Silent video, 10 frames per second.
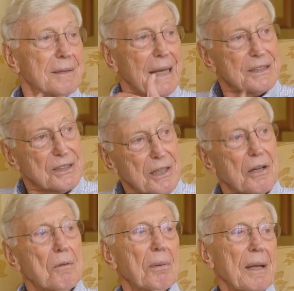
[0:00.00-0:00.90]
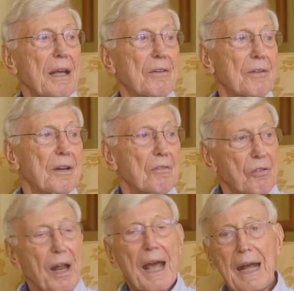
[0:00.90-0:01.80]
They still believe in a
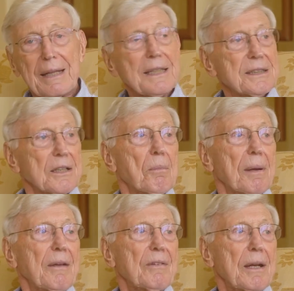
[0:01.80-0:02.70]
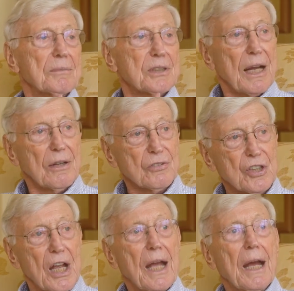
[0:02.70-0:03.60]
flag. They still believe in
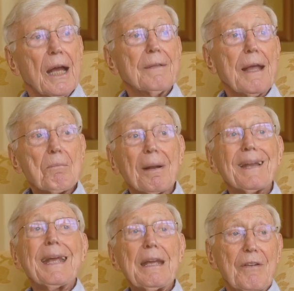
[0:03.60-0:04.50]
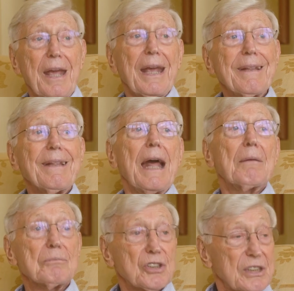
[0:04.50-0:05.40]
themselves. They believe in
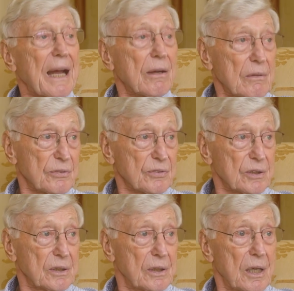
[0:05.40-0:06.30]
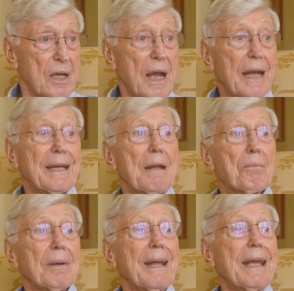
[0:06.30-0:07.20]
themselves, and they
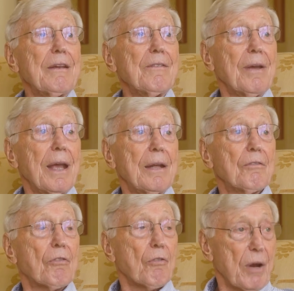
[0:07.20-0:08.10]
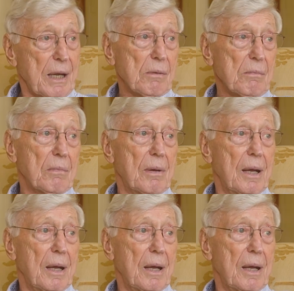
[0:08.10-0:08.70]
believe in freedom.